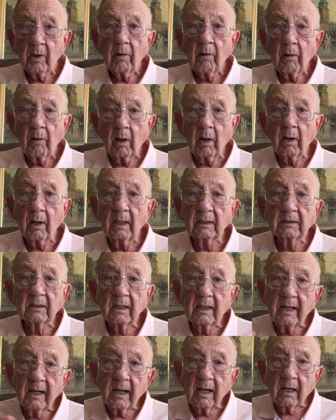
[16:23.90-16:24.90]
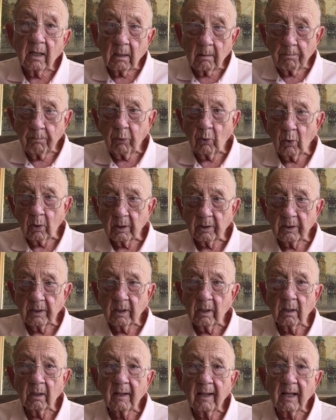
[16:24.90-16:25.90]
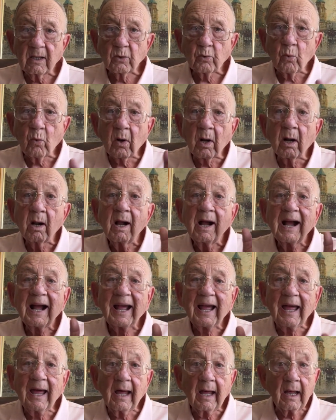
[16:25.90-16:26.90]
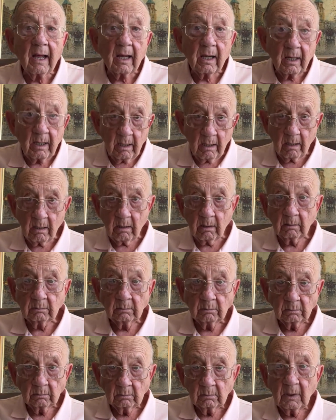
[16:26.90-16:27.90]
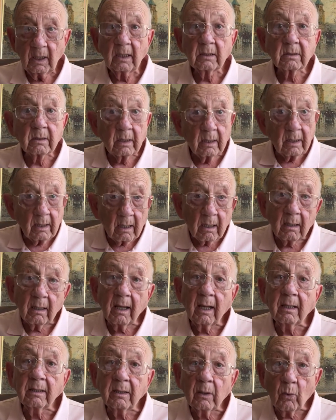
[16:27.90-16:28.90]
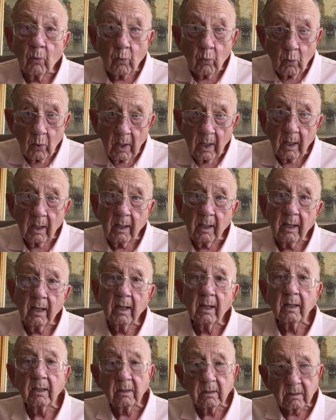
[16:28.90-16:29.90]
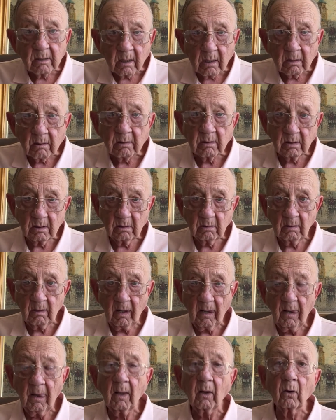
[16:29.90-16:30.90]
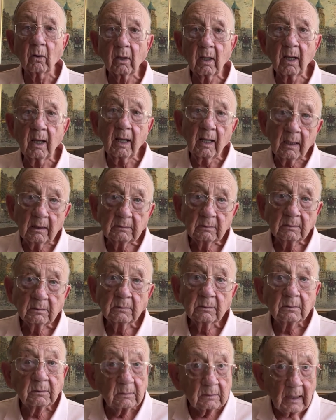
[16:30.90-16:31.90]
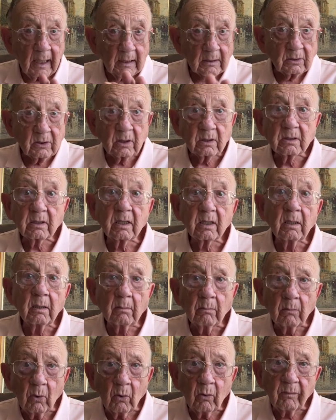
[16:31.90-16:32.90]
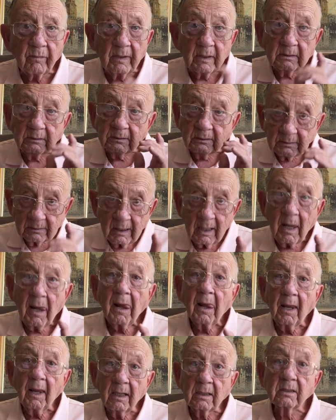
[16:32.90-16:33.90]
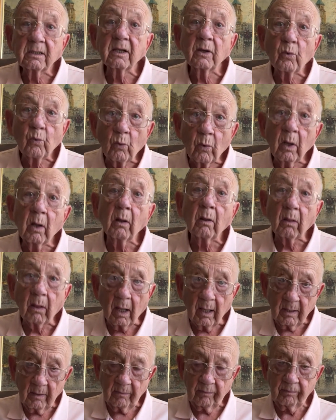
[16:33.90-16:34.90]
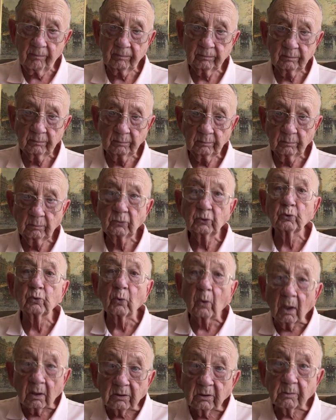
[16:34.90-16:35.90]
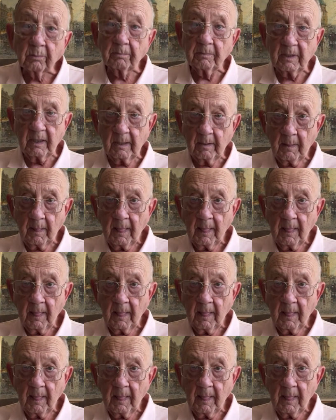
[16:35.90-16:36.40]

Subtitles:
All right, to the airport there. That's where Con Air, it's an airline that really exists, okay? Not just in the movies, it's in real life. Trust me.